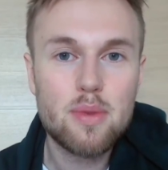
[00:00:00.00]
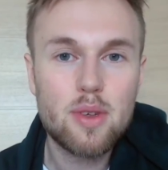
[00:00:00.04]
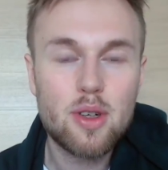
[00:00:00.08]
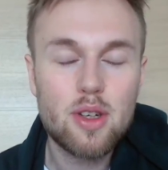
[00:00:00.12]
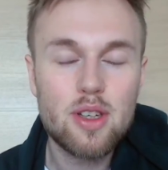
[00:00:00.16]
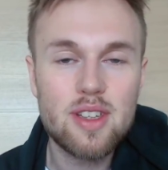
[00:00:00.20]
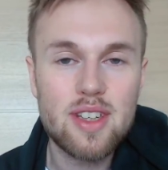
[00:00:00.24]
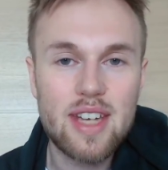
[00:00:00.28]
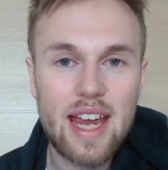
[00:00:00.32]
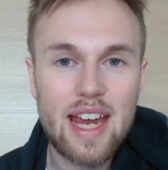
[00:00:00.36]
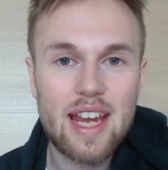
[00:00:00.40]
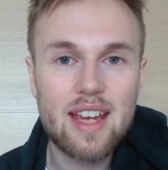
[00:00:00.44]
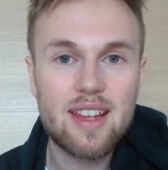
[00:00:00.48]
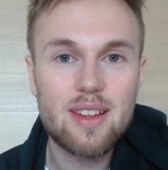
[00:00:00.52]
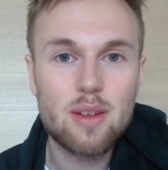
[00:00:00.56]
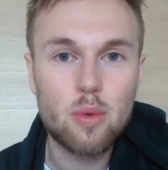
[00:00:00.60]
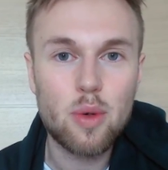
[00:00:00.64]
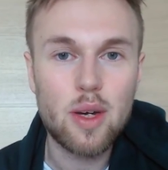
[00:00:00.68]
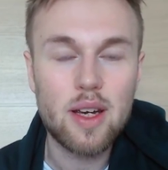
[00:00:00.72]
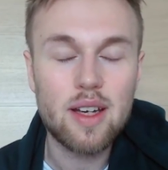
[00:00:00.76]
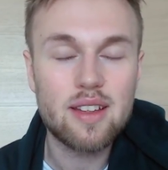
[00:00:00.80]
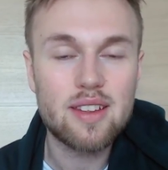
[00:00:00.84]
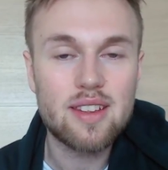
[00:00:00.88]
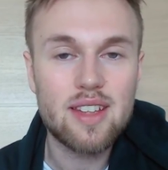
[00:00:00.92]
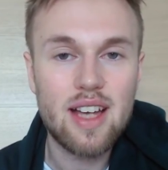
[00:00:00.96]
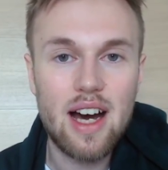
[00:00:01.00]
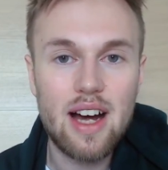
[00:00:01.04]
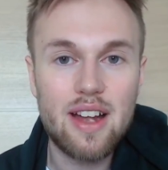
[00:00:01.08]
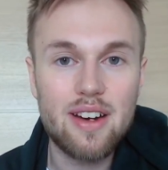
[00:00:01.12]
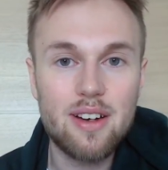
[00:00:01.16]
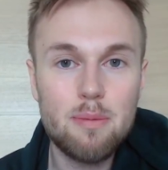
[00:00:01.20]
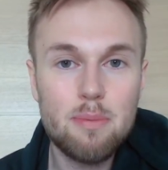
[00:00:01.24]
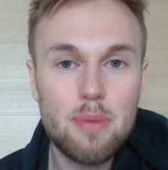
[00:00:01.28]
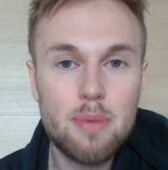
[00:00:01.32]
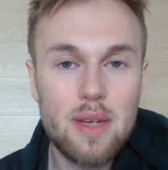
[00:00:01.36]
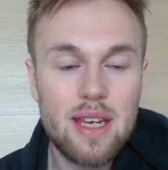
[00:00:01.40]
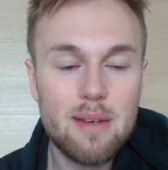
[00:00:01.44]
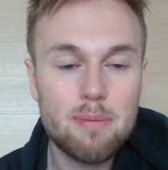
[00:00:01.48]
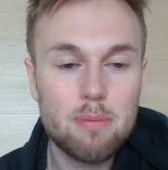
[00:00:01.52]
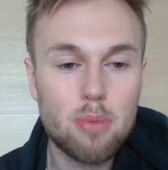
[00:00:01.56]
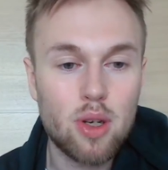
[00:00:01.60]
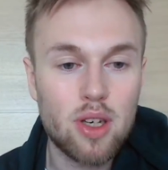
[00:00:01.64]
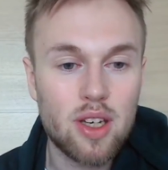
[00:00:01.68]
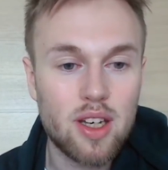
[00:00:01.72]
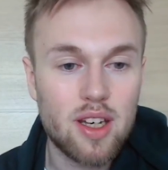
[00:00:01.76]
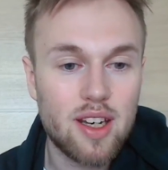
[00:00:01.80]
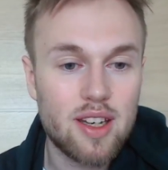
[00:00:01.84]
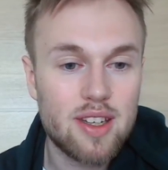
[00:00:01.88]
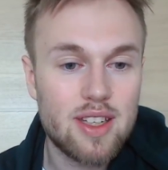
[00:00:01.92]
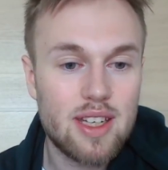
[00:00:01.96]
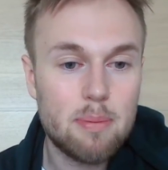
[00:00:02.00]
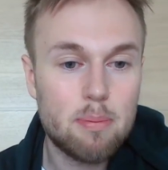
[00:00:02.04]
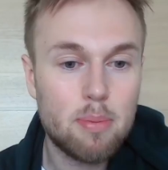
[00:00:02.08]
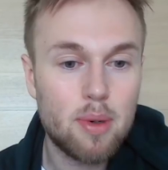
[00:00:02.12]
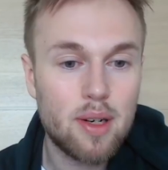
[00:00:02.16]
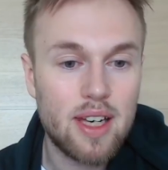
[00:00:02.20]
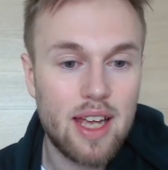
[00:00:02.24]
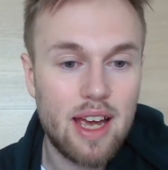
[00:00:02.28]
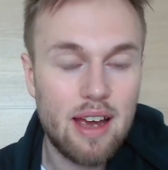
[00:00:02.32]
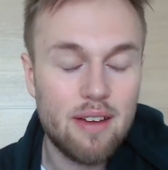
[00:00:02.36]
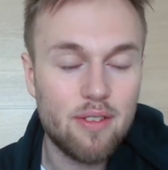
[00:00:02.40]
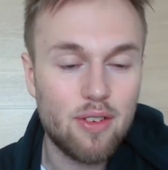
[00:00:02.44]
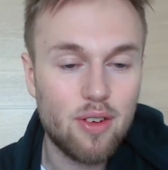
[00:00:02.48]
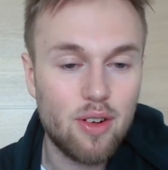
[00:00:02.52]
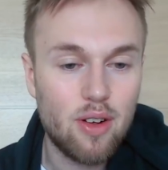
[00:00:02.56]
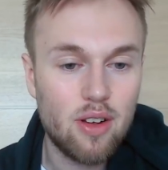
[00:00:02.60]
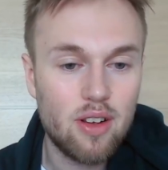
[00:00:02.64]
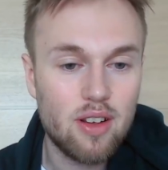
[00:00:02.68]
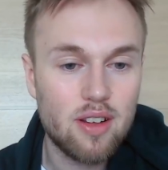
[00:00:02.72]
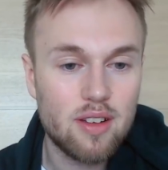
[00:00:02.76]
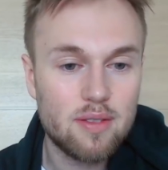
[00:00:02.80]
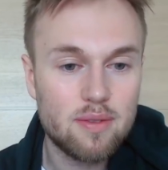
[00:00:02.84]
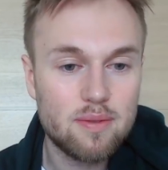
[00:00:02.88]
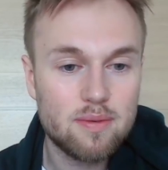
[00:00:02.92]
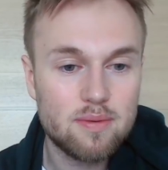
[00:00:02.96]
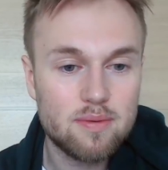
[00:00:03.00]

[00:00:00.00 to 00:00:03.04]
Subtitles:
connect with other people on a deeper level.